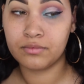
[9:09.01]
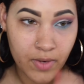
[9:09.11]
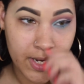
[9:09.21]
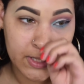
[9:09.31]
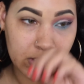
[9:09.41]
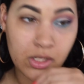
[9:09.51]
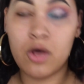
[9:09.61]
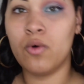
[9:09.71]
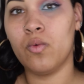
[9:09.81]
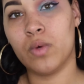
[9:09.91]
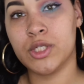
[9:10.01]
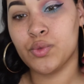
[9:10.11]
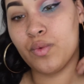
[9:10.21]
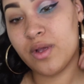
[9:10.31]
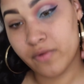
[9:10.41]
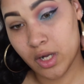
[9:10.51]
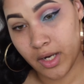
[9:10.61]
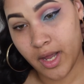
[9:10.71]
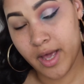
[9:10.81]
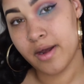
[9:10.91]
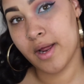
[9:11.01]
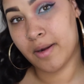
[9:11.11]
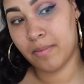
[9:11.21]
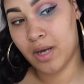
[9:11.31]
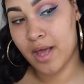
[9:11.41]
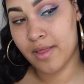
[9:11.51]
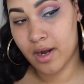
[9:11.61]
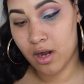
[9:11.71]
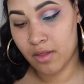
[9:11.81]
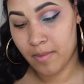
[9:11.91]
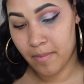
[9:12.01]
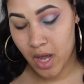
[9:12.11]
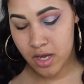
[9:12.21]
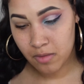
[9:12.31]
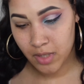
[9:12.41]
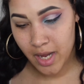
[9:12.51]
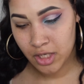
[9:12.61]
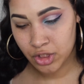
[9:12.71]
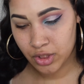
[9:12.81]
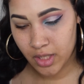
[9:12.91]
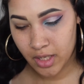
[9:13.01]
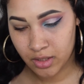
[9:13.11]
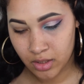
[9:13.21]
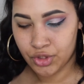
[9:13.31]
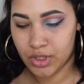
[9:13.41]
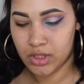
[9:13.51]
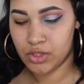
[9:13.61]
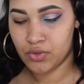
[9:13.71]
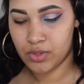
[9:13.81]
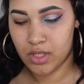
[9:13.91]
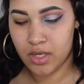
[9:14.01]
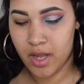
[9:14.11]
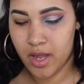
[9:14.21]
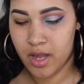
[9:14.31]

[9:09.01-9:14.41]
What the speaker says: Okay, so once we've gone ahead and apply that on the bottom lash, then just using